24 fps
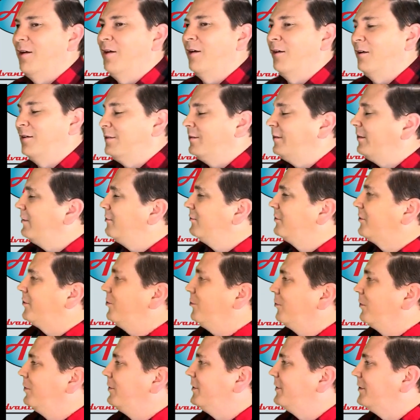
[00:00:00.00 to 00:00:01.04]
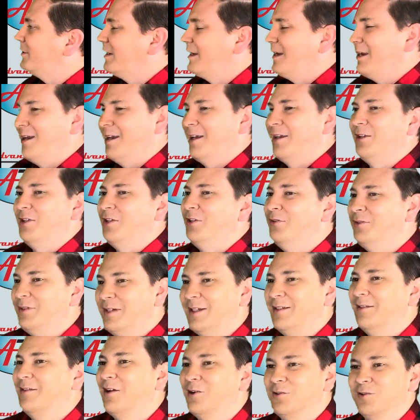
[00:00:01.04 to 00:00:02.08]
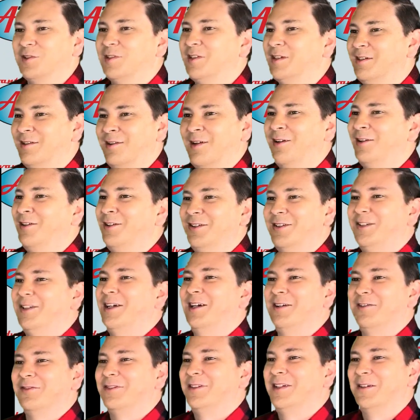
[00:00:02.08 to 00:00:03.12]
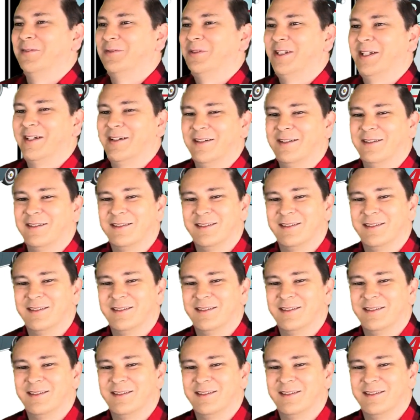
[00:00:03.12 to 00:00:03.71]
Aren't those gorgeous? You need those sitting on your shelves, don't you?